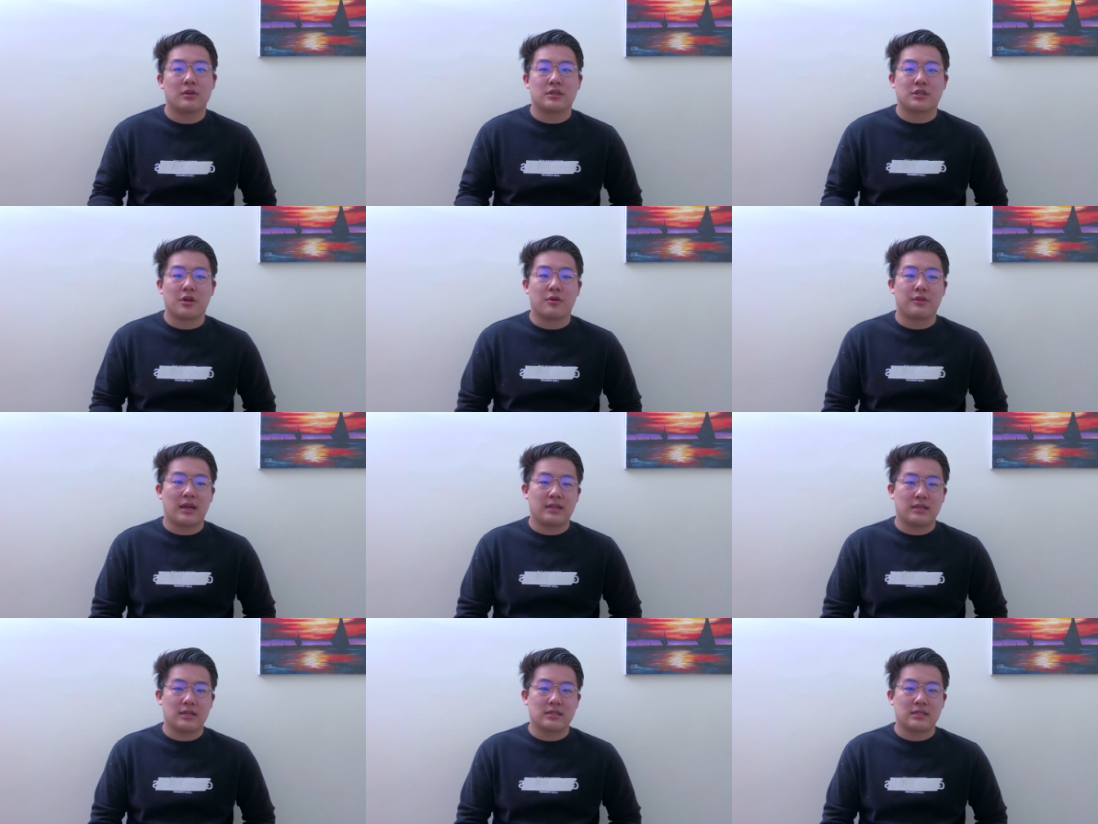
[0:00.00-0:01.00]
So the
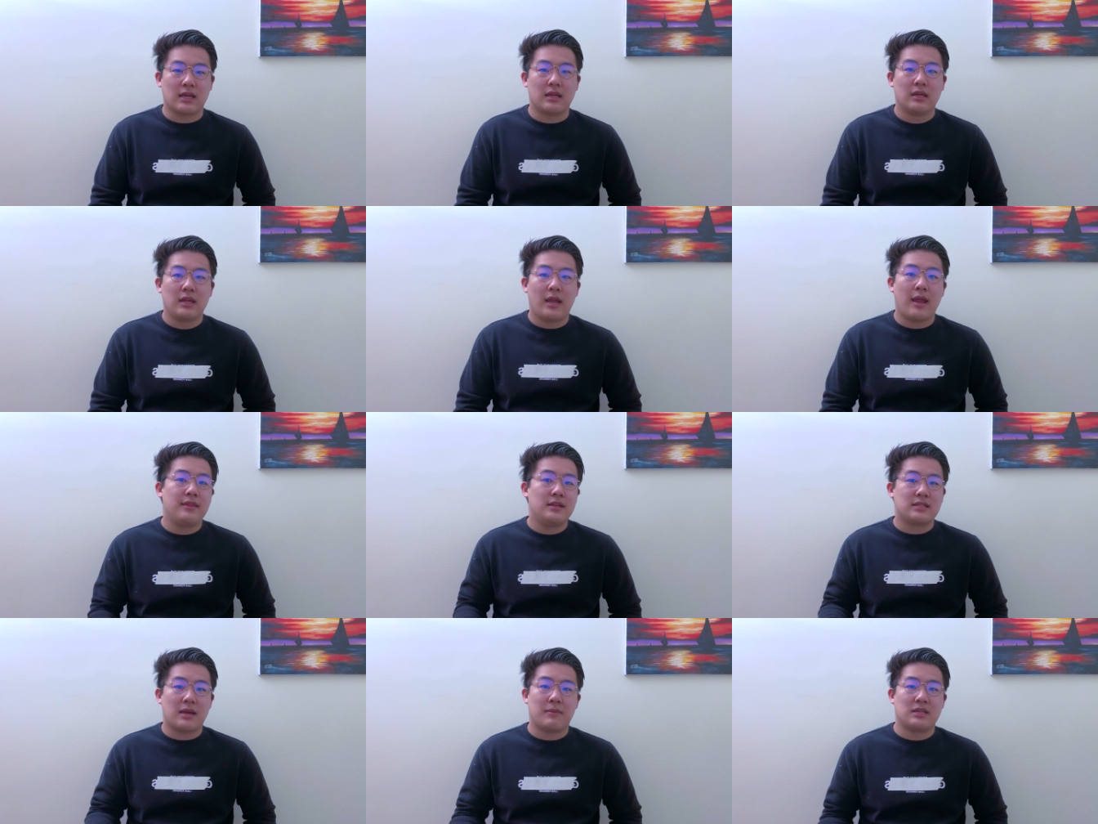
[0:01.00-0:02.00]
idea is that in
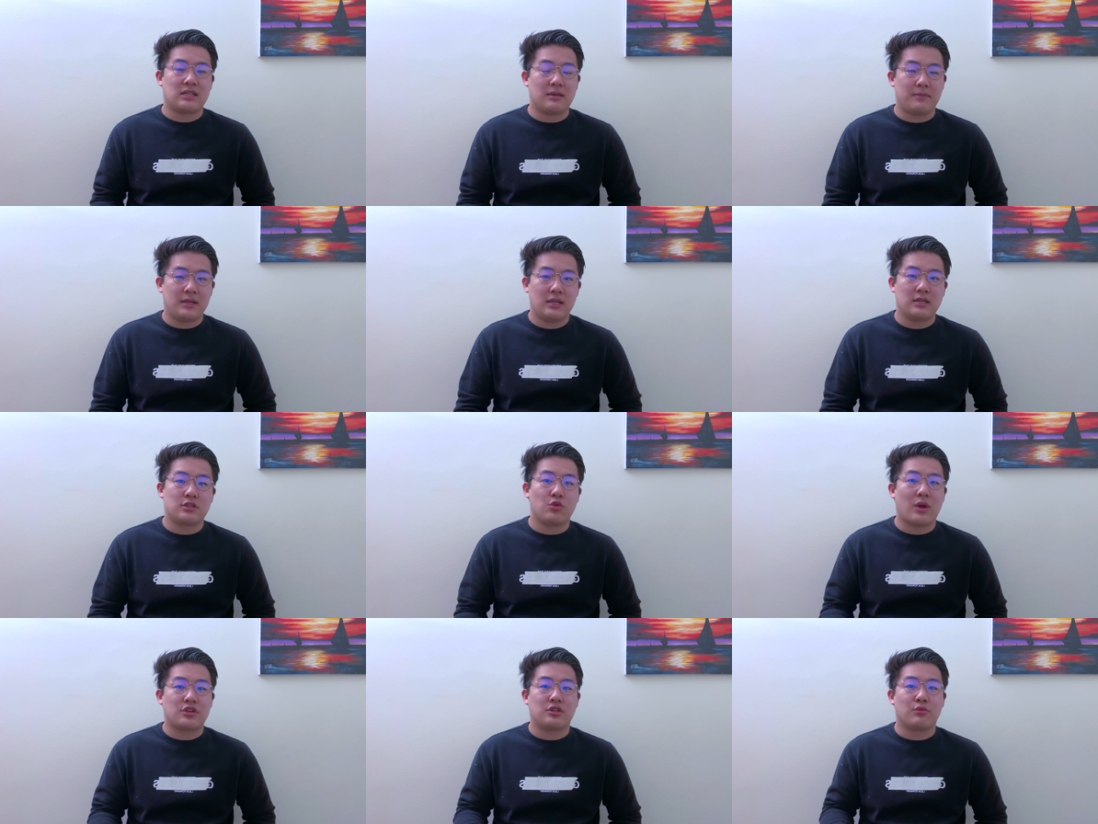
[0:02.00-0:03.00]
these MSTPs,
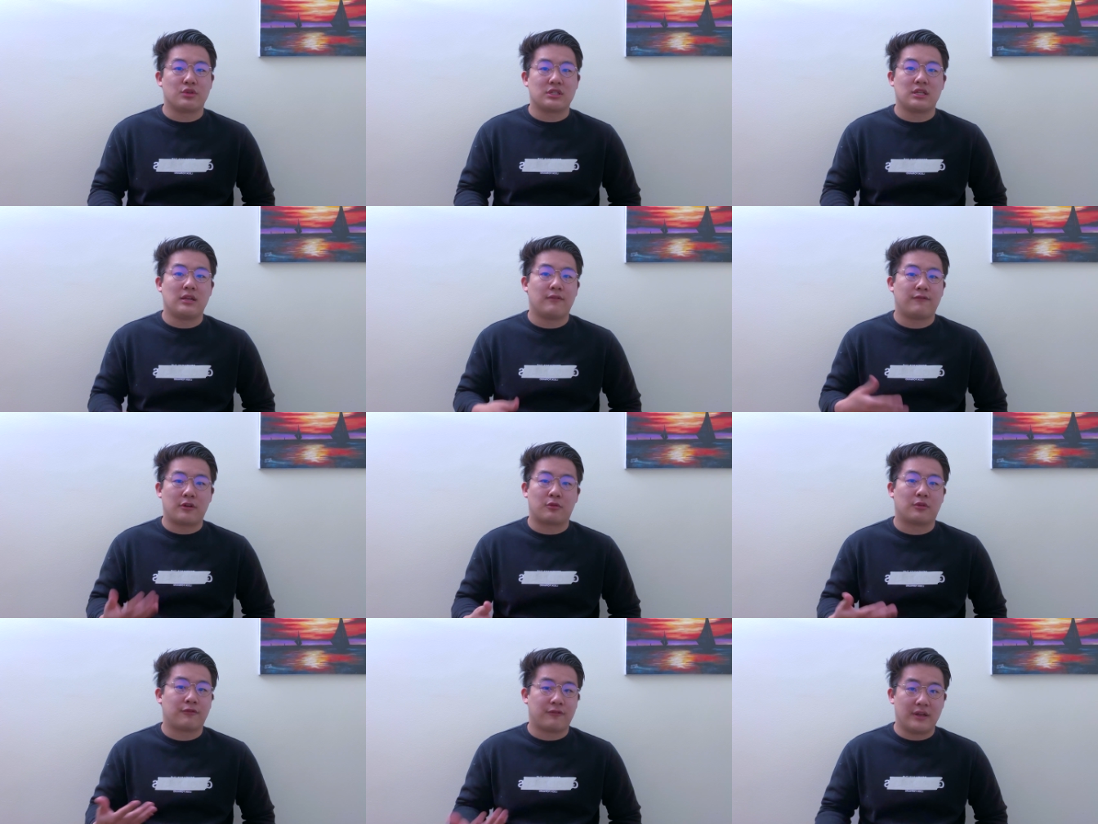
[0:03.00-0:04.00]
you actually receive
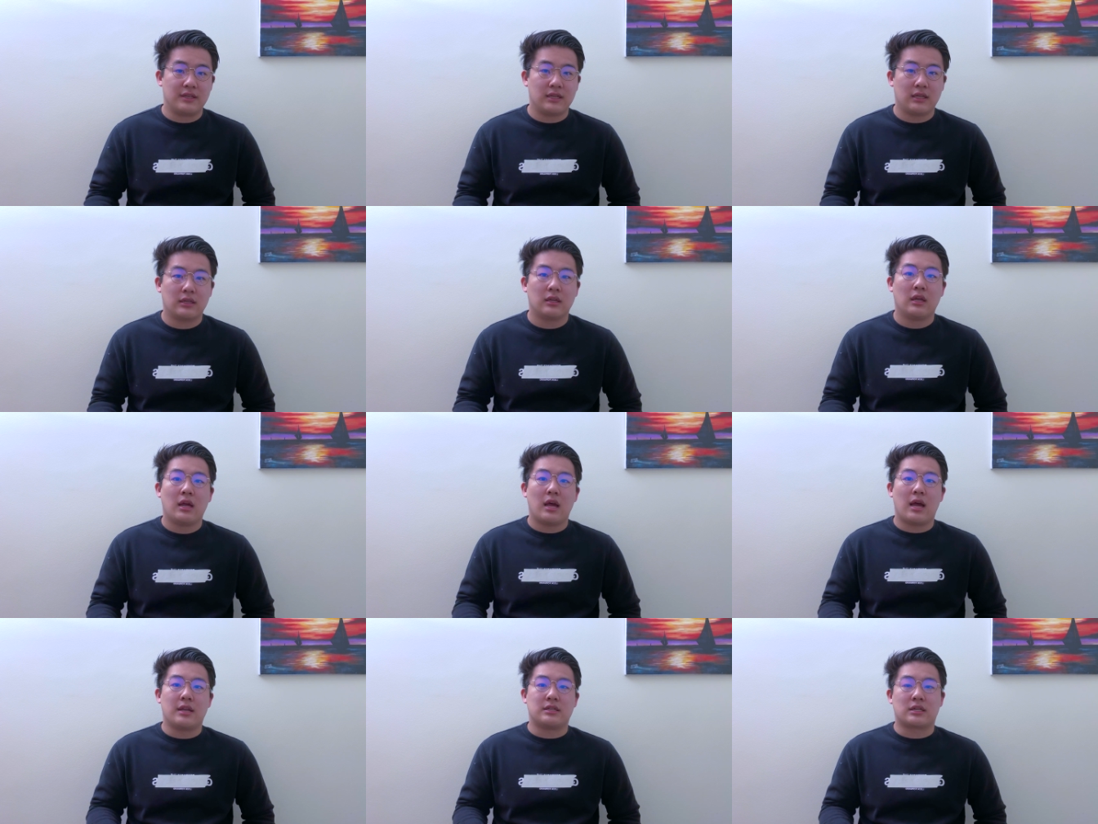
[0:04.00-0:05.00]
federal funding
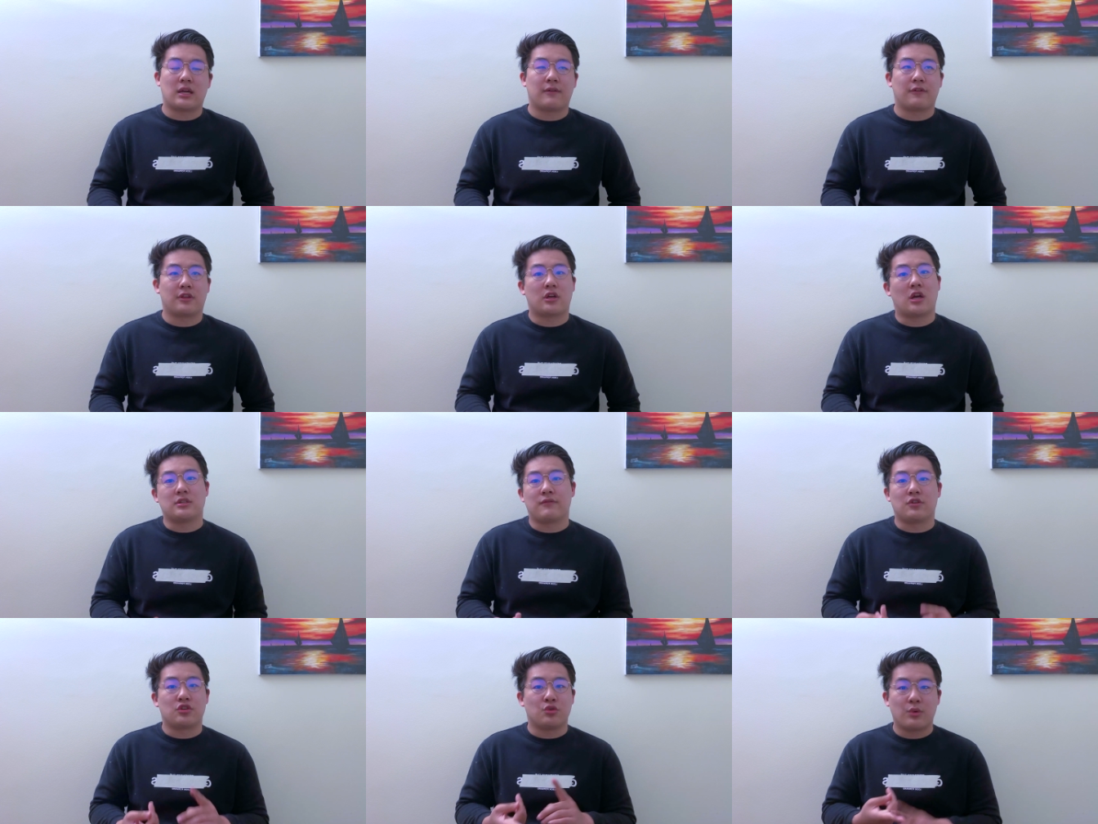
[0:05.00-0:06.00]
uh, to cover the cost of
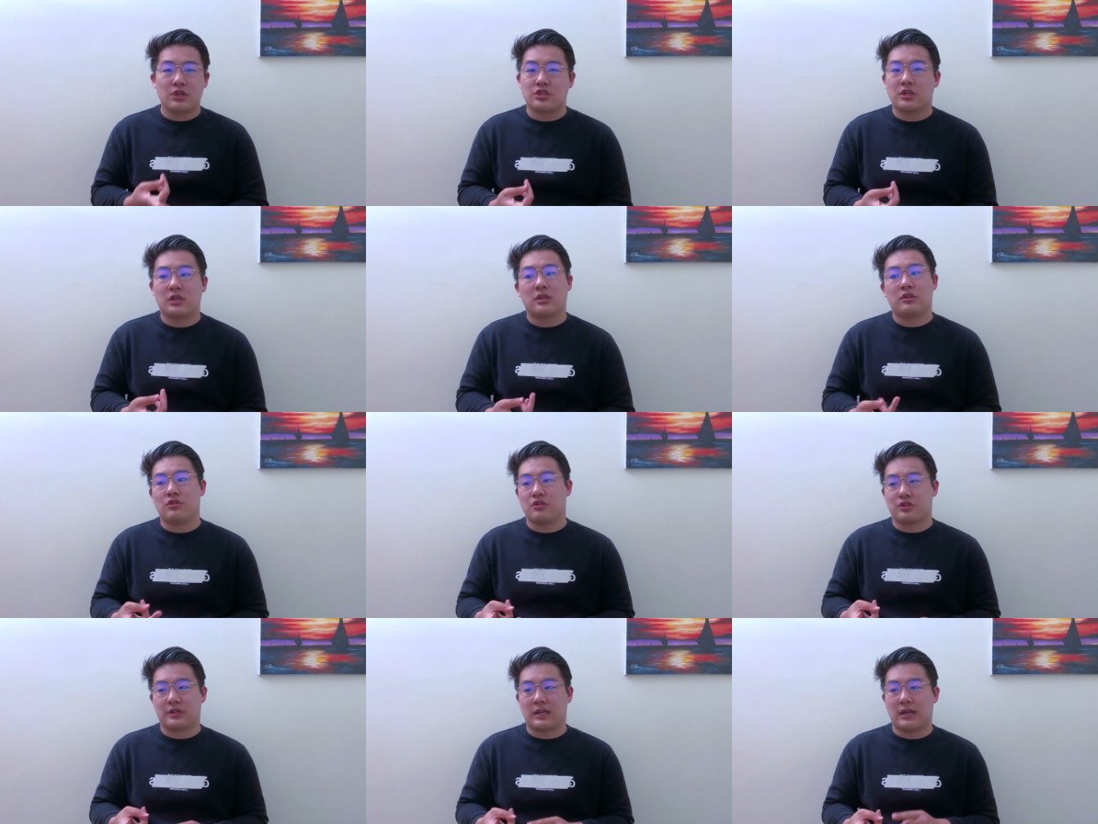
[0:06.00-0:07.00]
your tuition. You
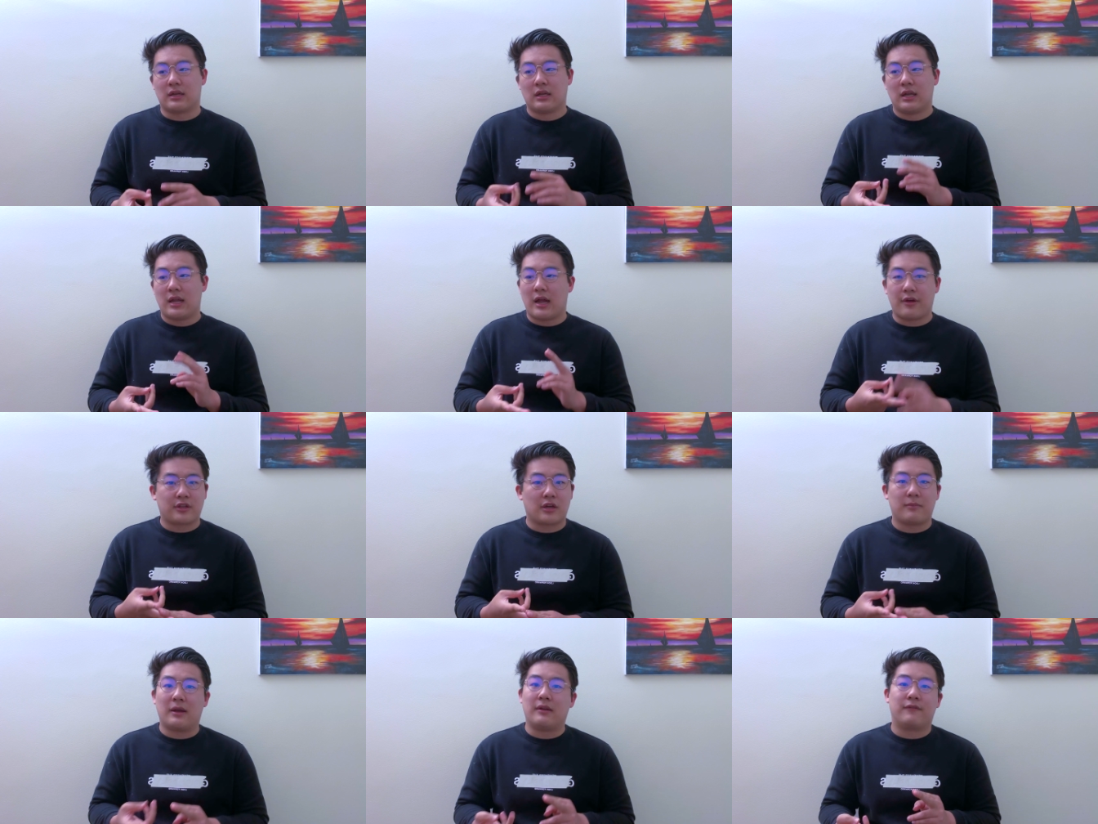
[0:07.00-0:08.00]
usually get
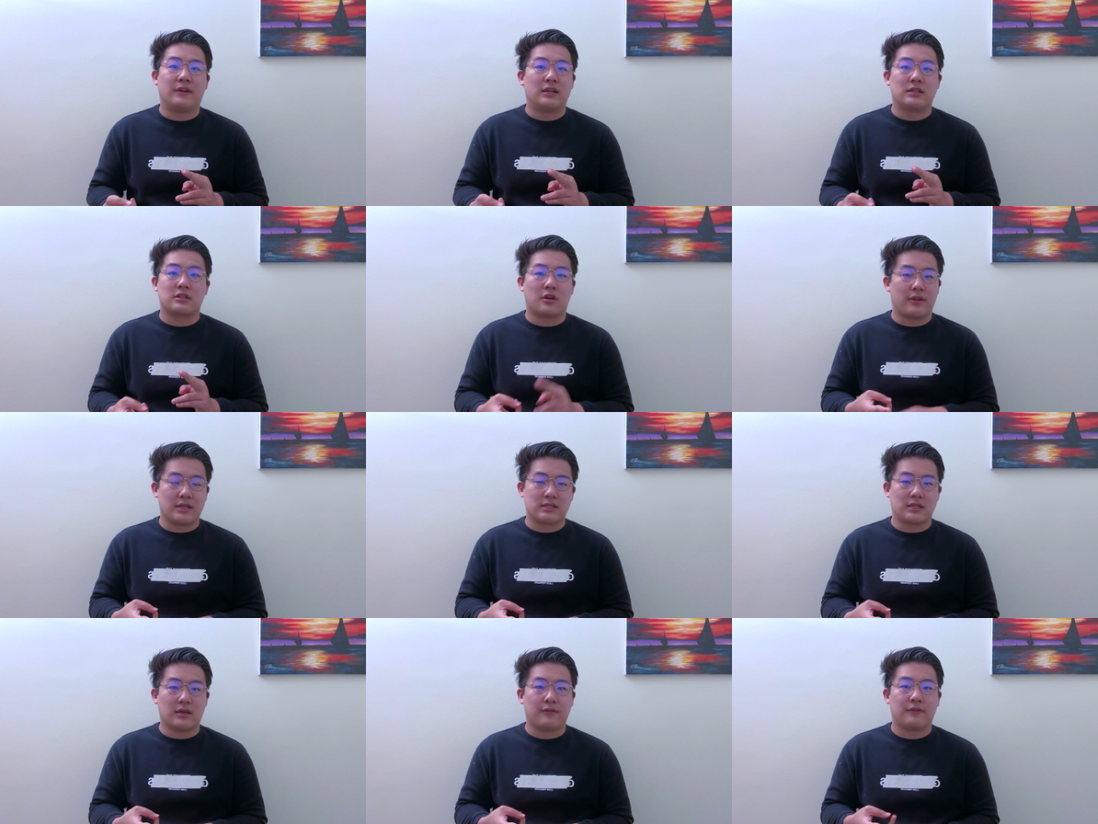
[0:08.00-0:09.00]
healthcare benefits, all that
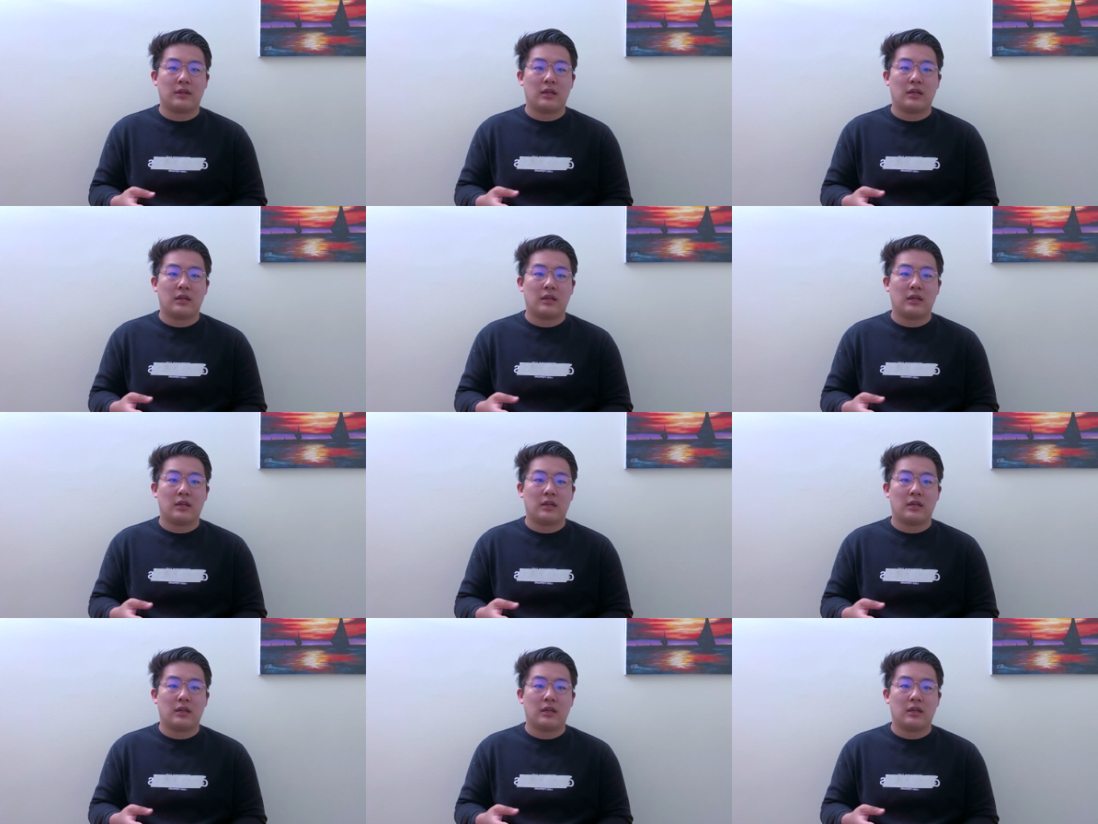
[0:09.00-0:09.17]
stuff.